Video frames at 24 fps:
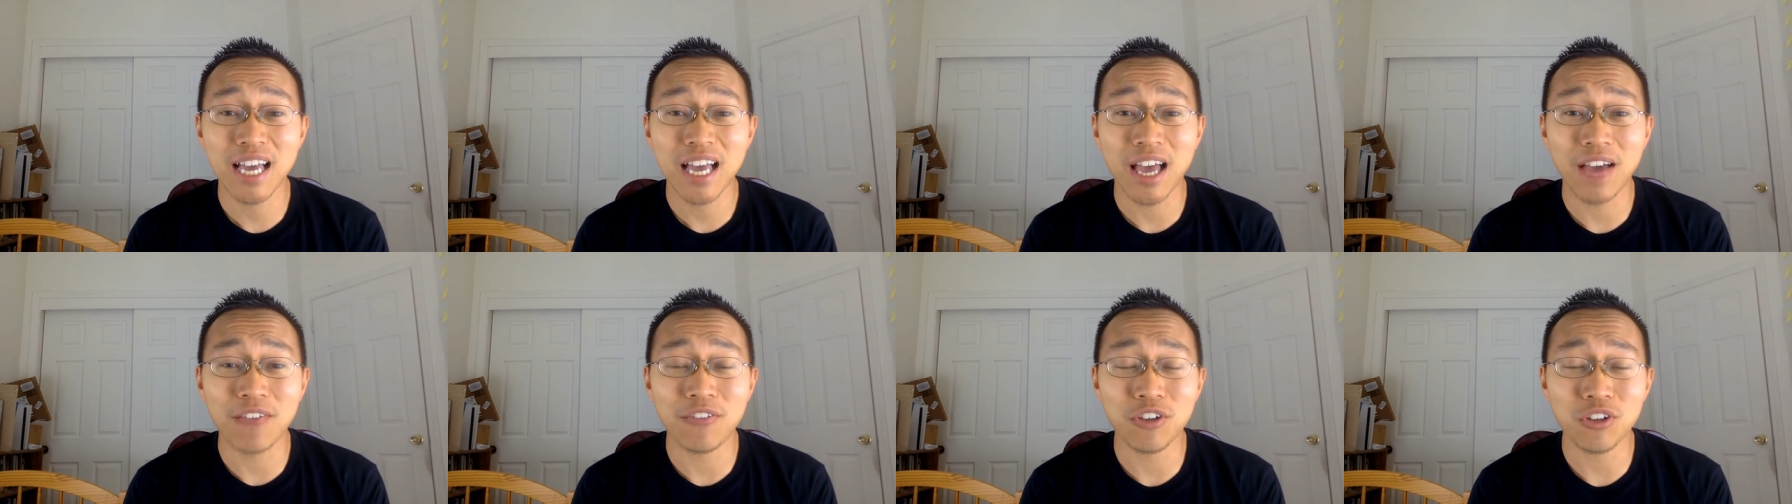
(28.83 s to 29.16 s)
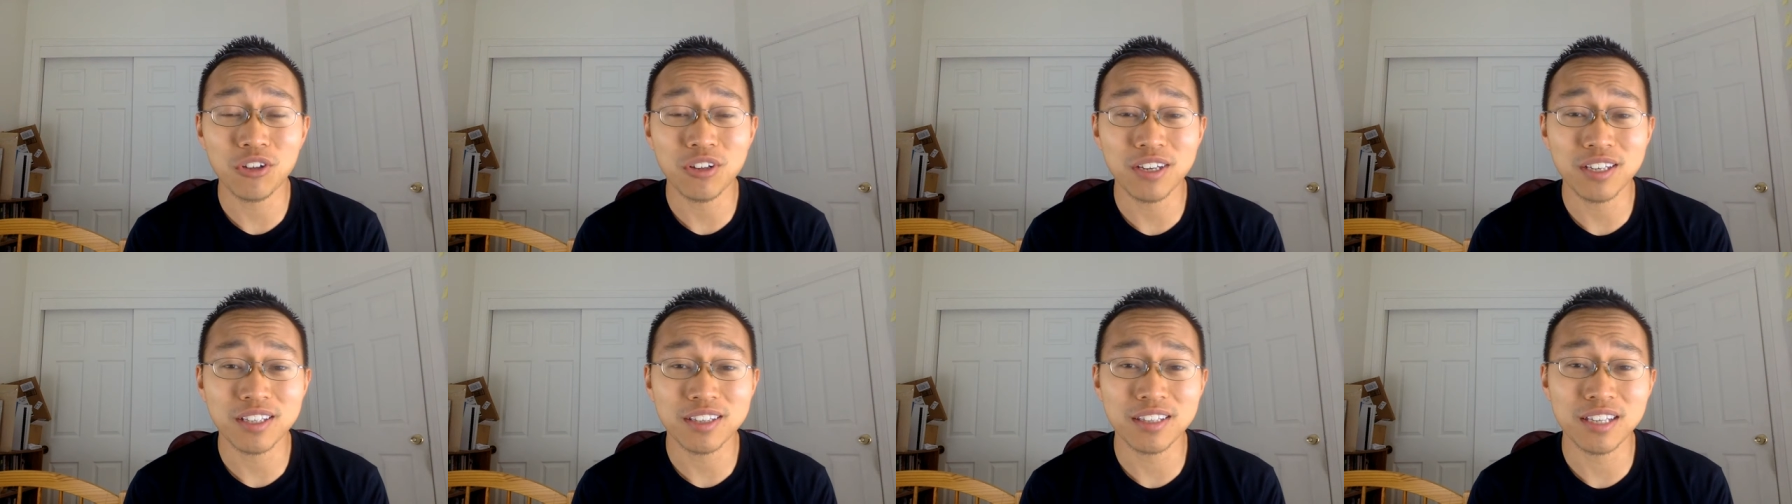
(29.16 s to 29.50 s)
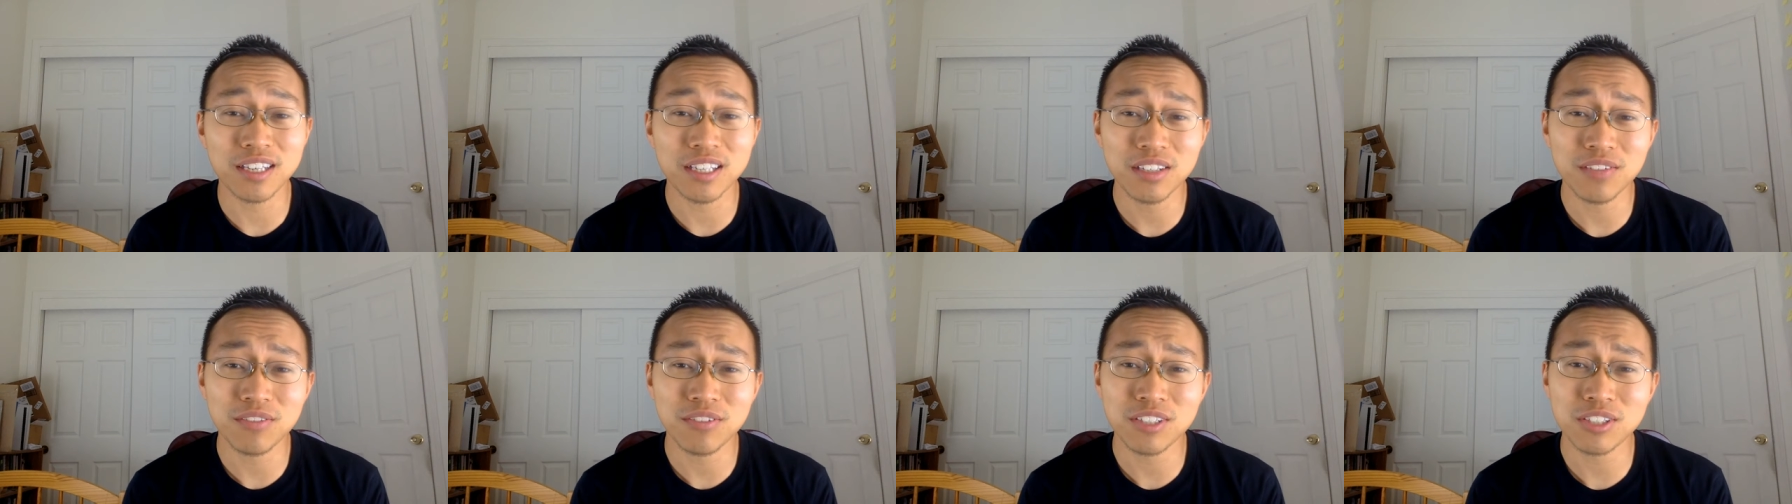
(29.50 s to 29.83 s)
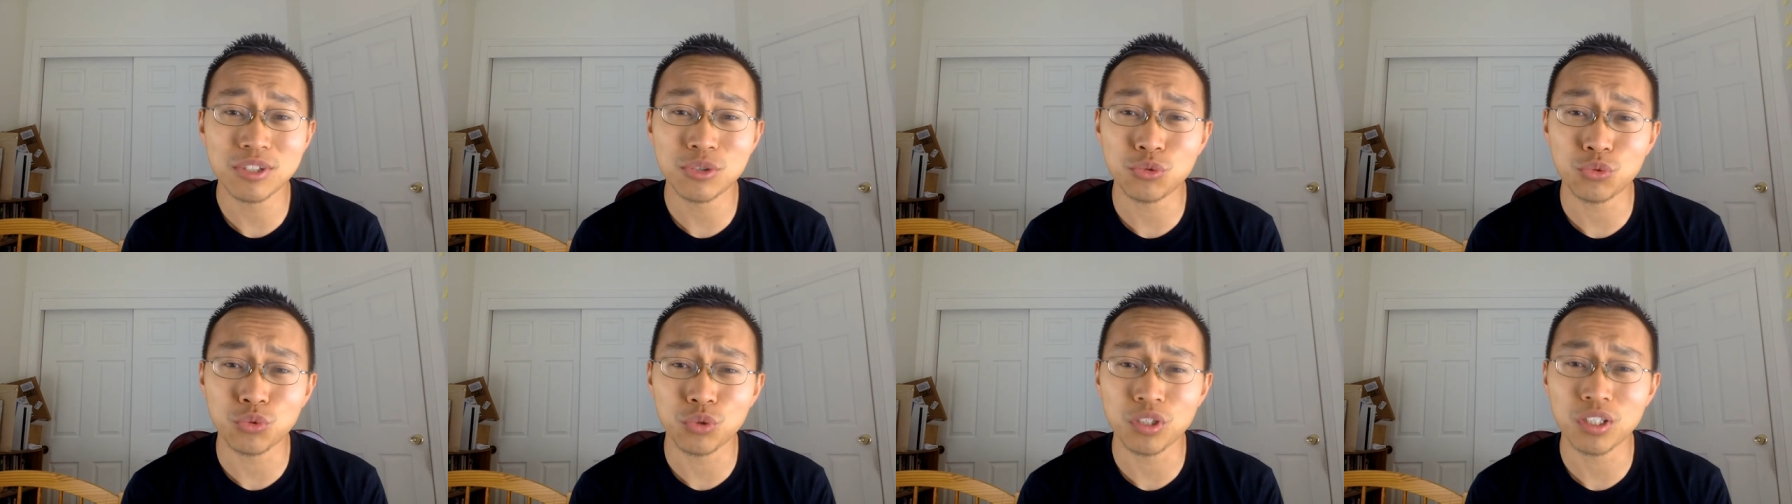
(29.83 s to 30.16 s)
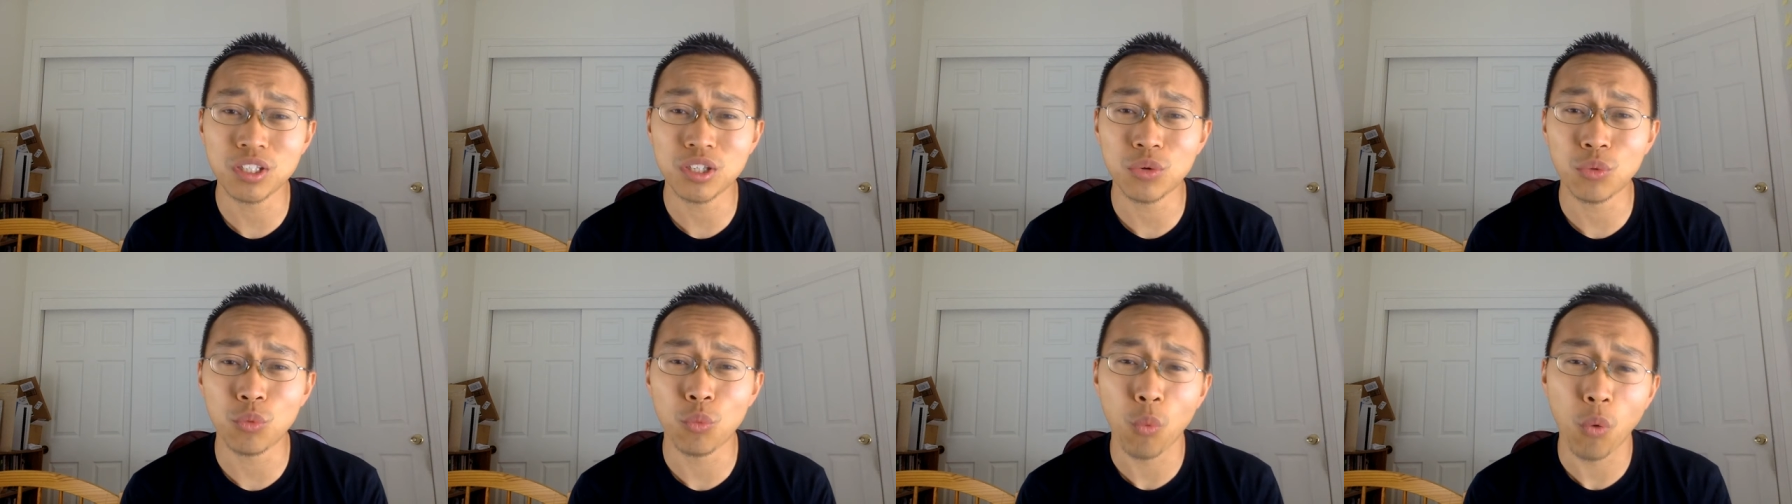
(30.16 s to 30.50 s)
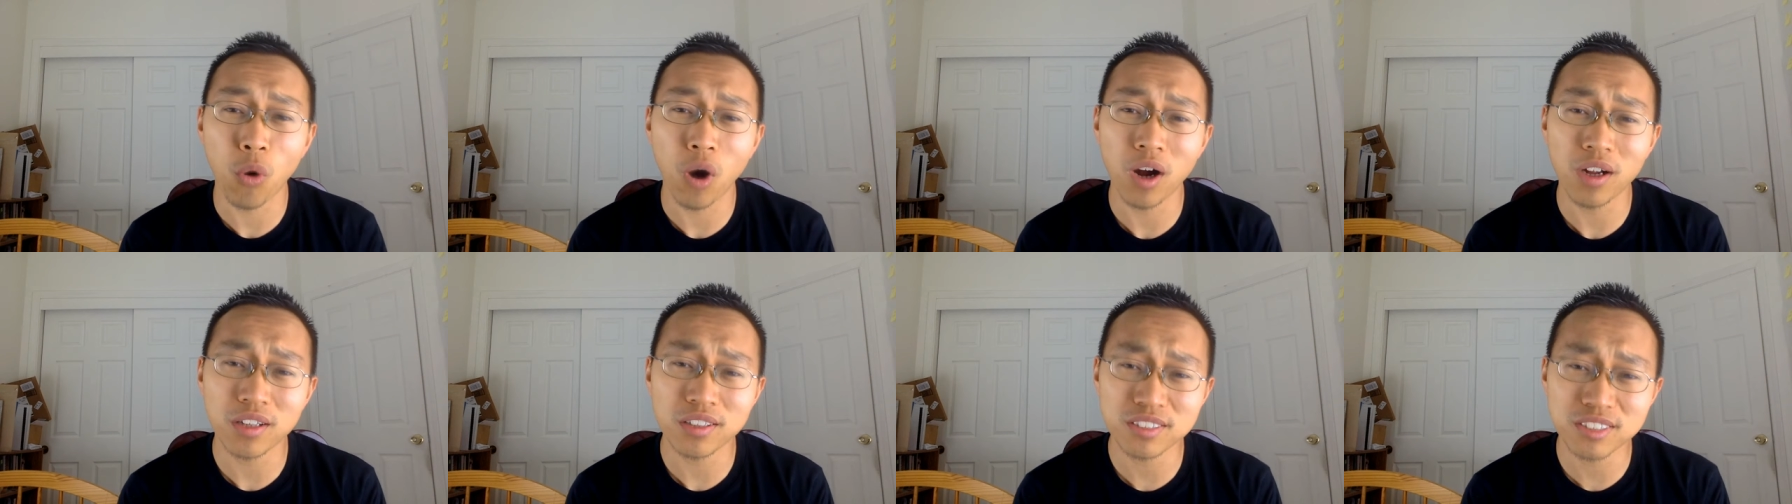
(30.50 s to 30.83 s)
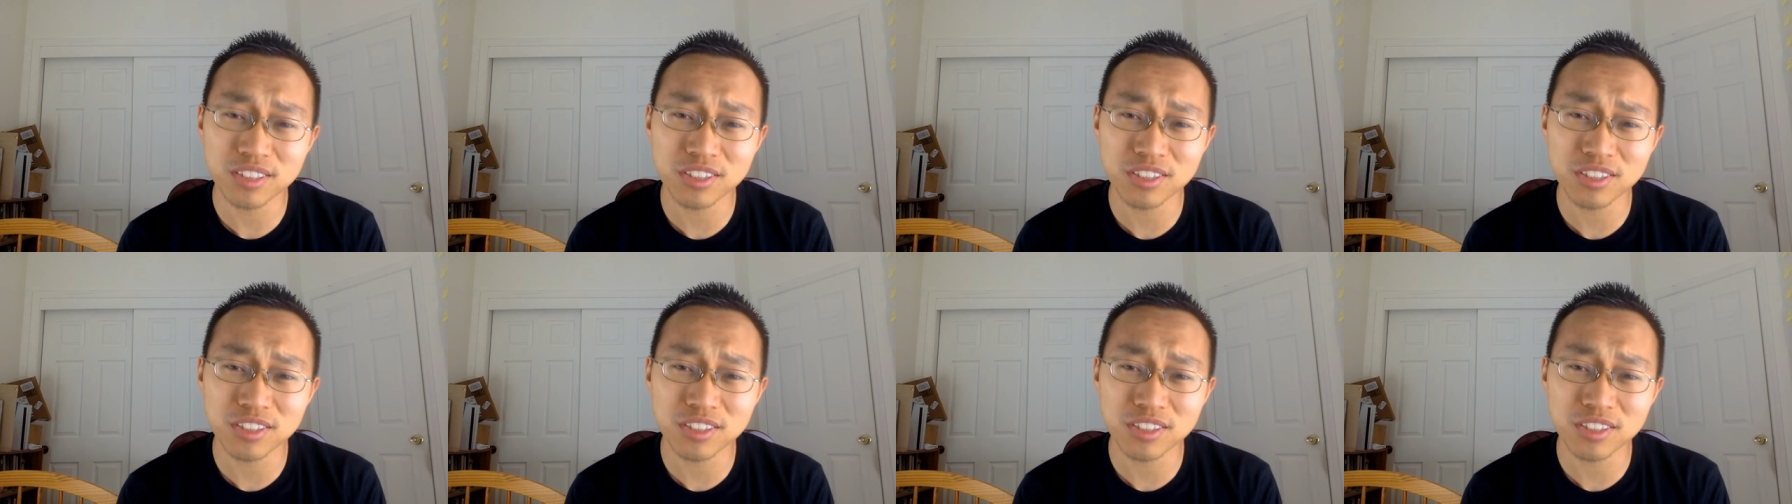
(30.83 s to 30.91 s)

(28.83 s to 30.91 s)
I feel like none of us really want